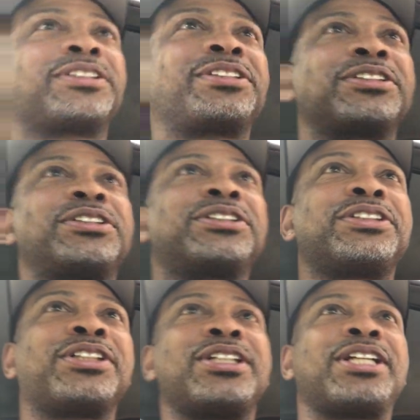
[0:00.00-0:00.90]
didn't
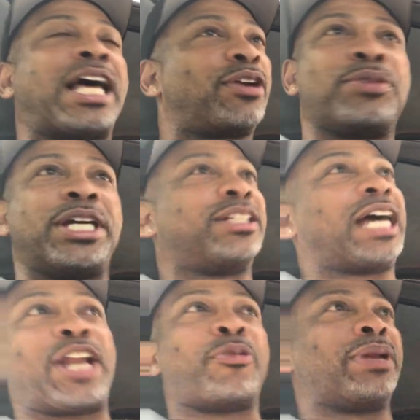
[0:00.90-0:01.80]
want to I don't need.
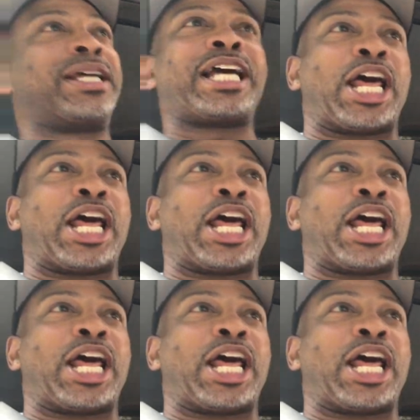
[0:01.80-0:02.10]
I don't.